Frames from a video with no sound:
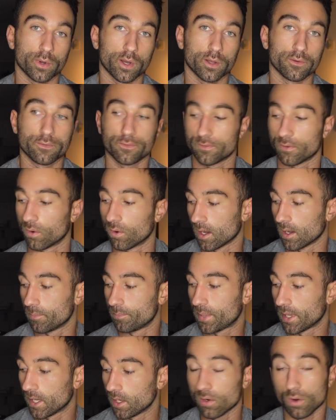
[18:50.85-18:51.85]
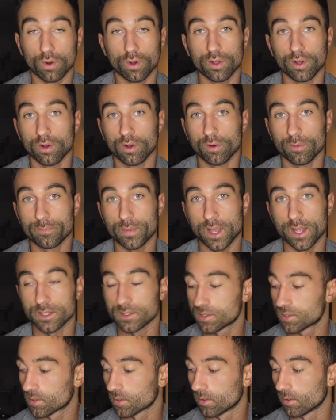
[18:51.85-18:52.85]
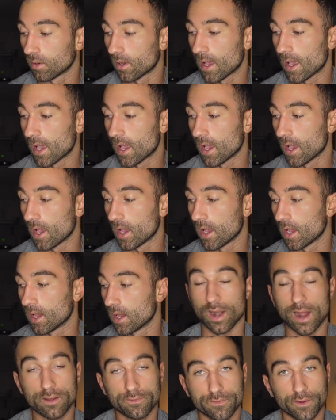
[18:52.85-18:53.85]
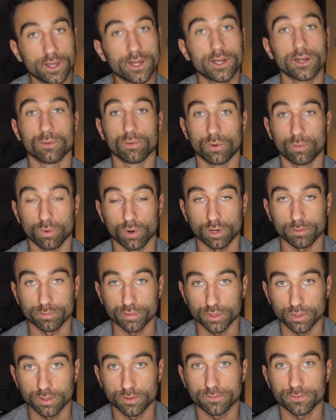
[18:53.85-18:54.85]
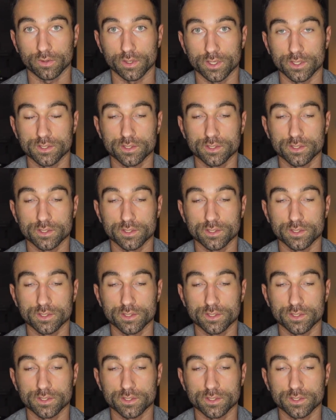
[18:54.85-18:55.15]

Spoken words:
but for pit oil, pencil, and graphite, it will work beautifully.